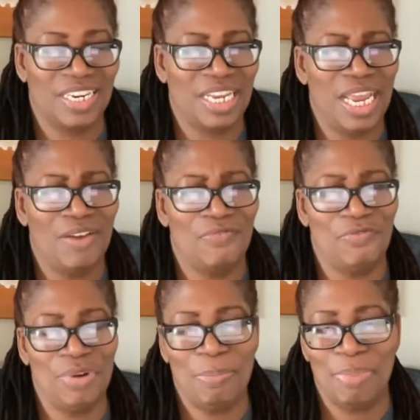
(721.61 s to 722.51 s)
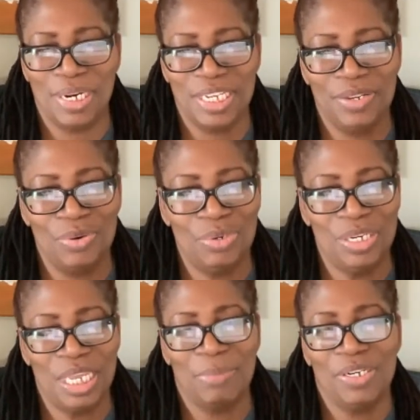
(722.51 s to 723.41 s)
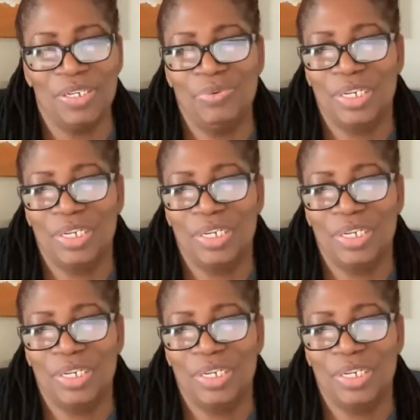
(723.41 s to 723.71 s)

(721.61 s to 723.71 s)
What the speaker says: and everybody, the whole neighborhood